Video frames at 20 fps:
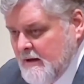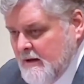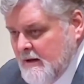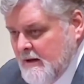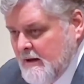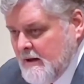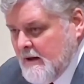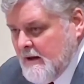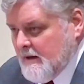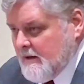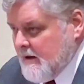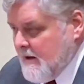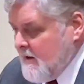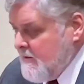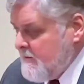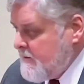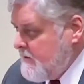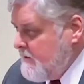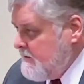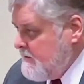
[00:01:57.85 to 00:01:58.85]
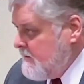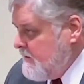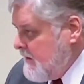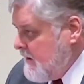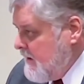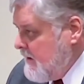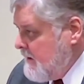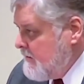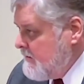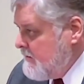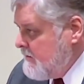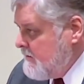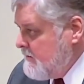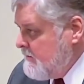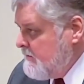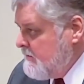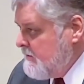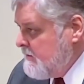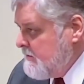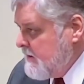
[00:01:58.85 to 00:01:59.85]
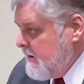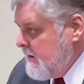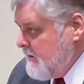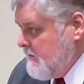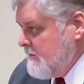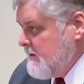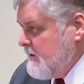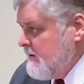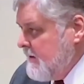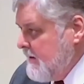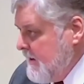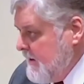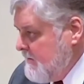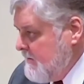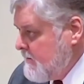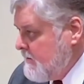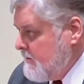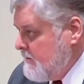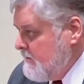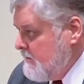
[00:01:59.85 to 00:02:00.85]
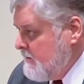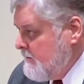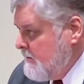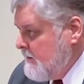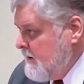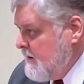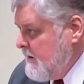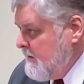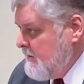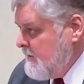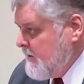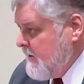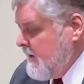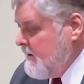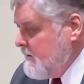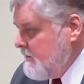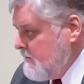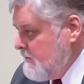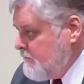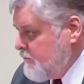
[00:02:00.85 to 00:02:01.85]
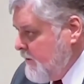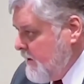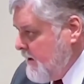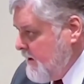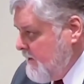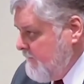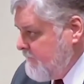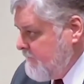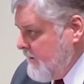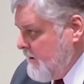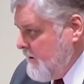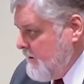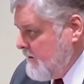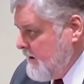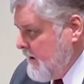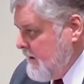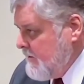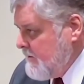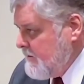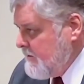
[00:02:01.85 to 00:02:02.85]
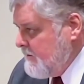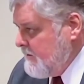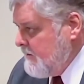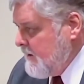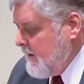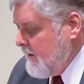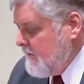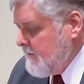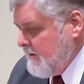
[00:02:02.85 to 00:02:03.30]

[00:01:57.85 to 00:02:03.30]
I'd ask you tonight to get on your knees and say a little prayer for our nation. I